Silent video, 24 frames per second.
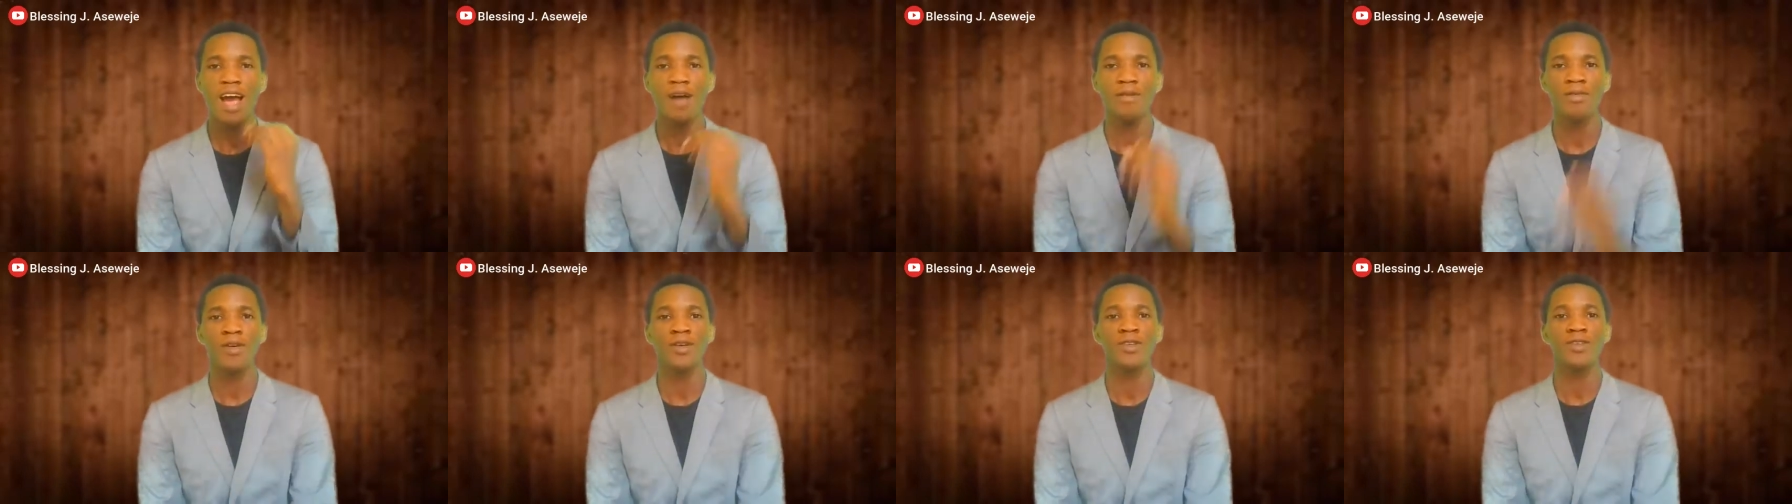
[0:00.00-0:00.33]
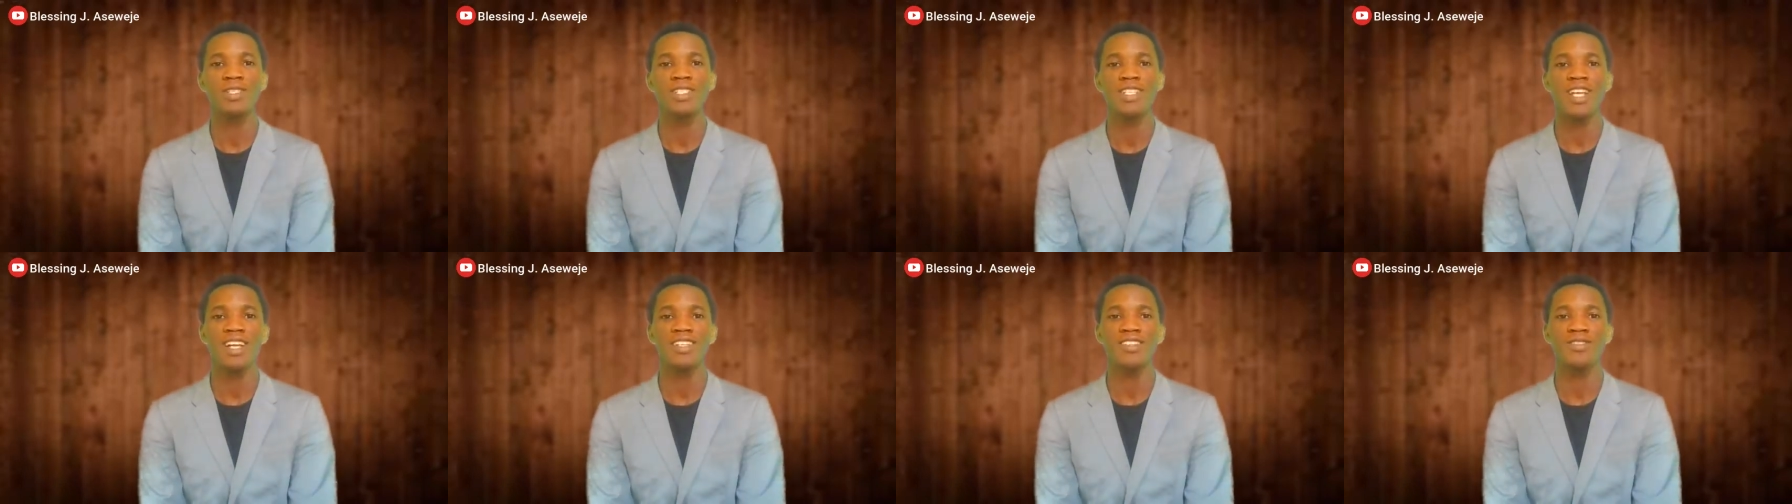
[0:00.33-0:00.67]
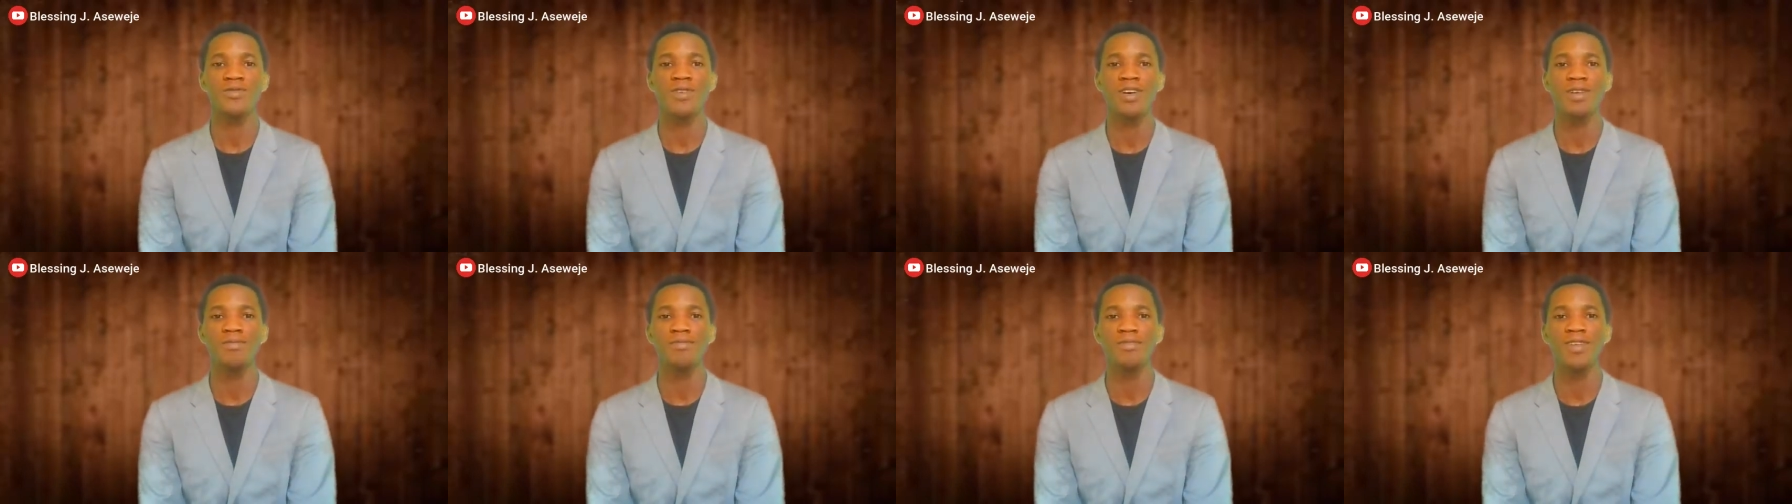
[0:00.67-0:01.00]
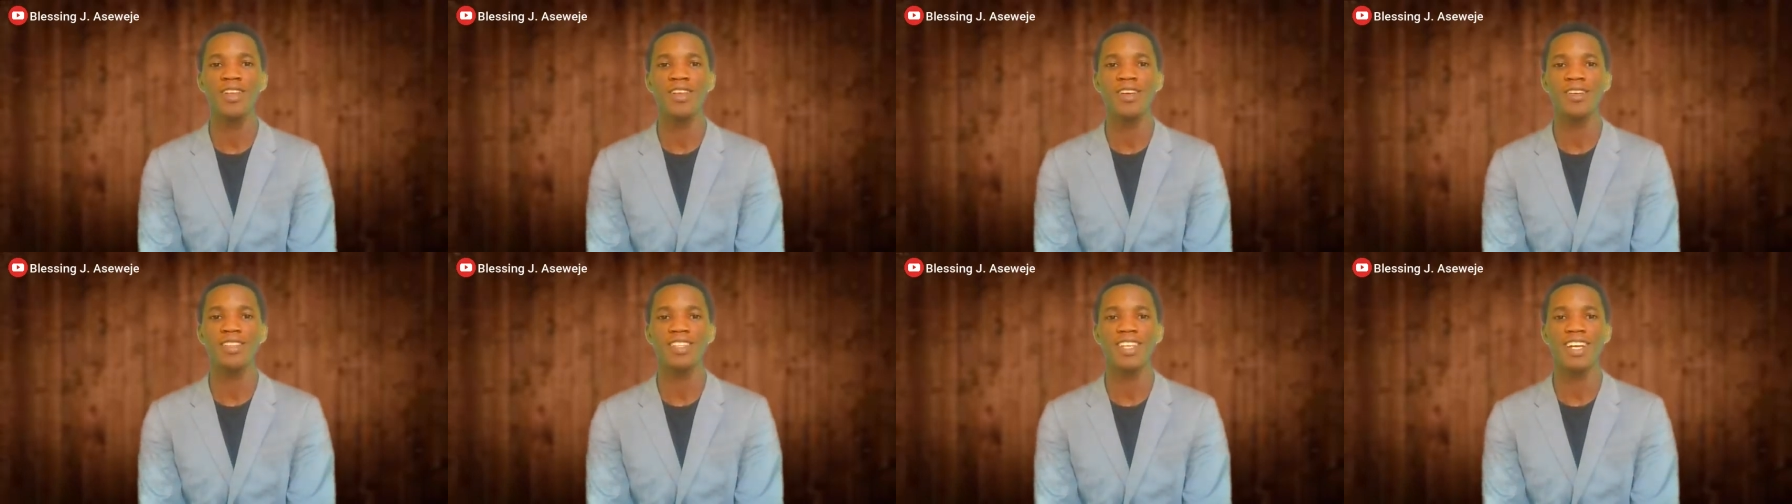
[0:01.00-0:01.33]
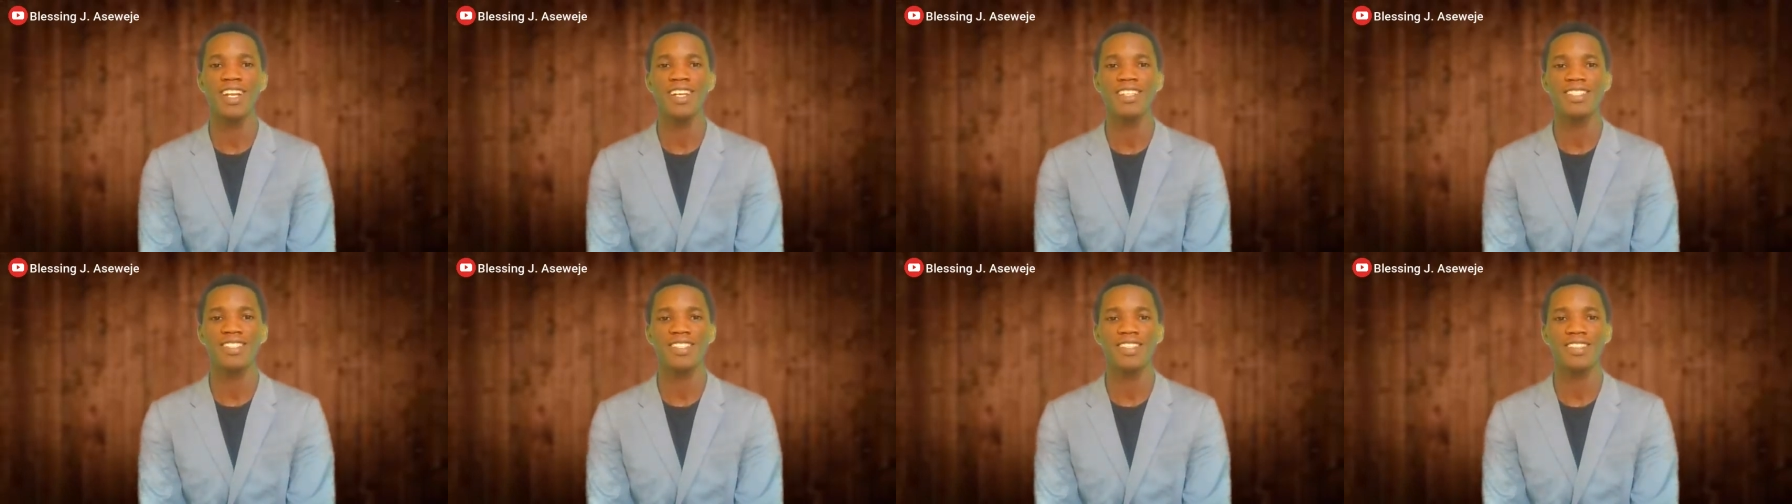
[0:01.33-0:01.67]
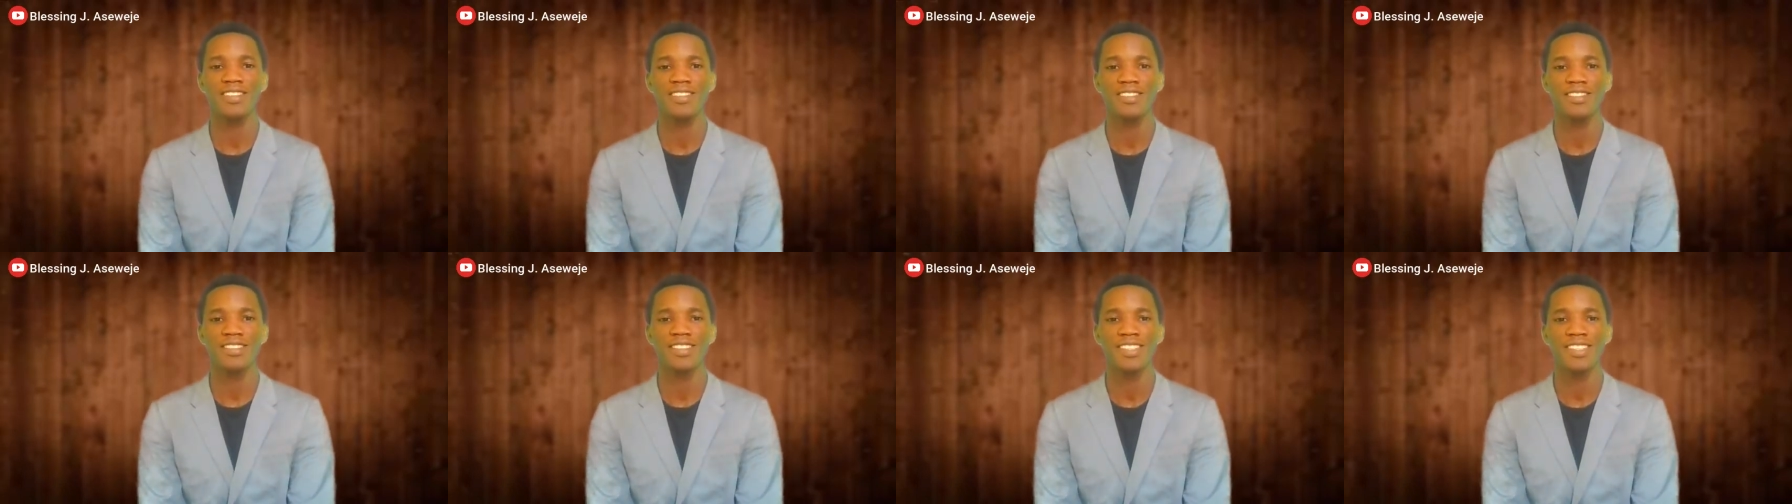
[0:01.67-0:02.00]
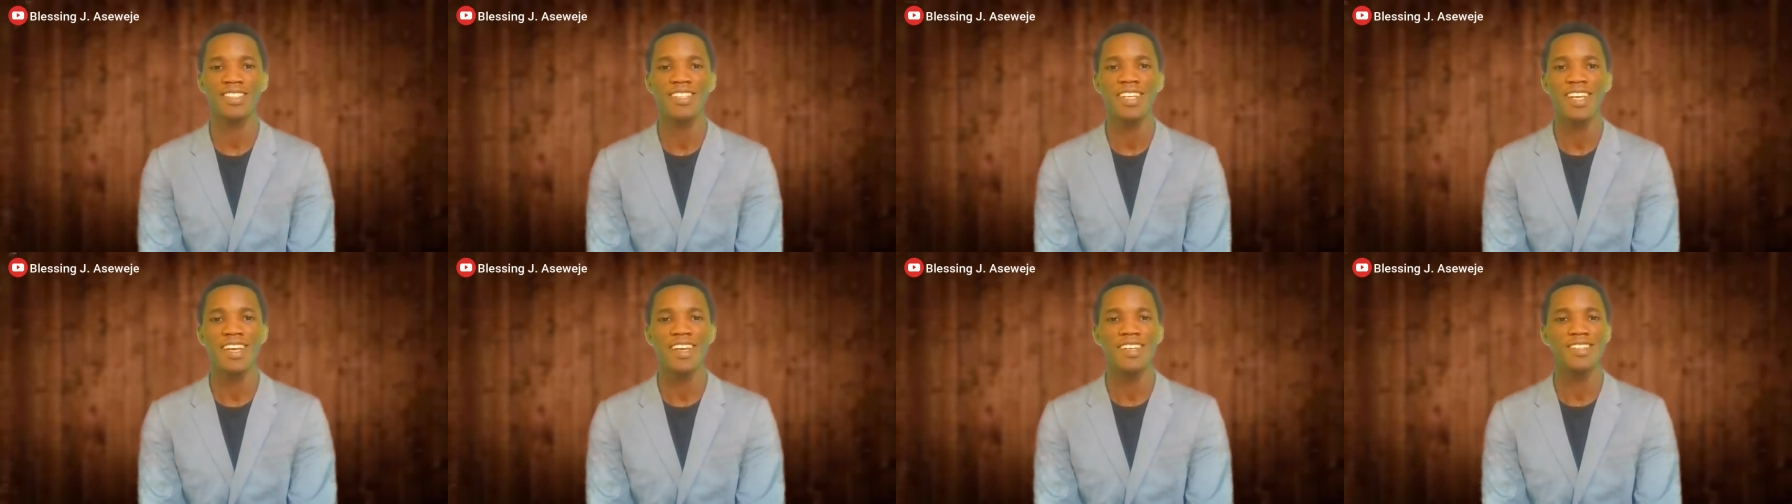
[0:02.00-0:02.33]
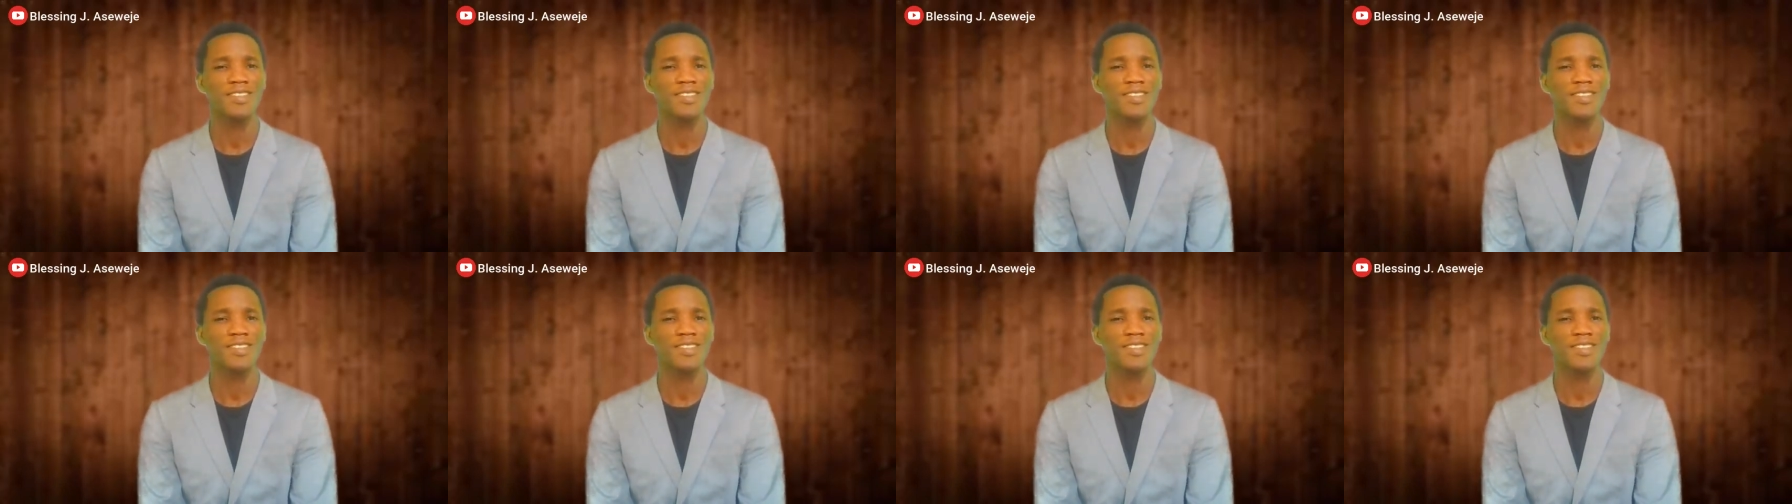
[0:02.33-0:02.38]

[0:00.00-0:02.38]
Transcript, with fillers: I'm going to charge him one million dollars, okay,